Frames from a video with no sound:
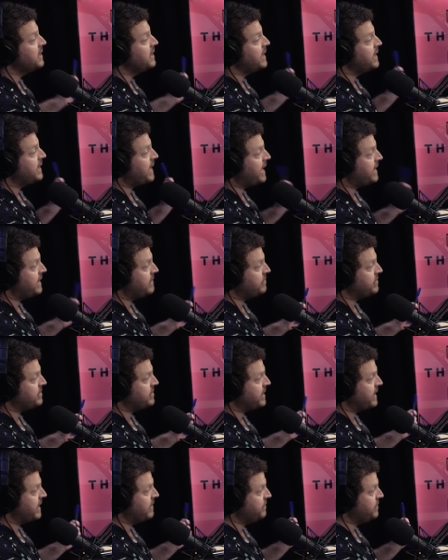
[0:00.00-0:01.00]
It had
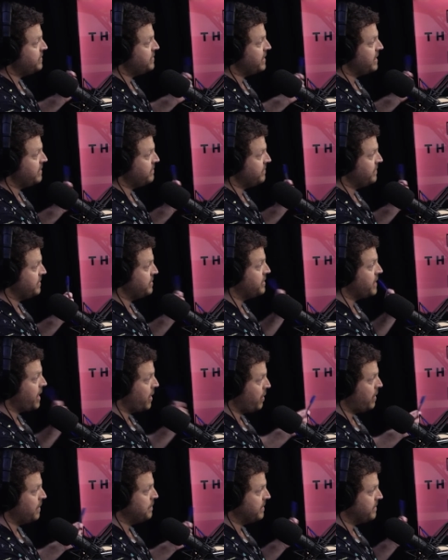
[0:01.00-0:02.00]
everything. If you if you
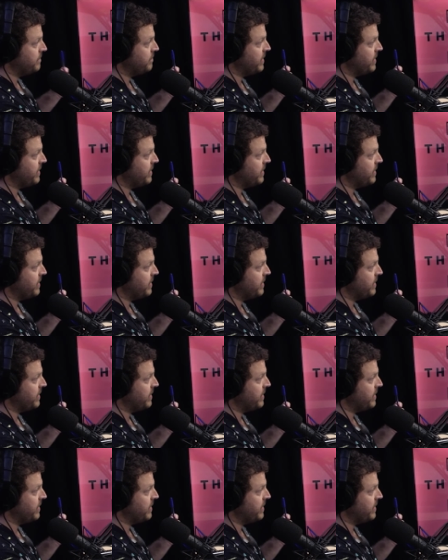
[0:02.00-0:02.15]
know, I'm a,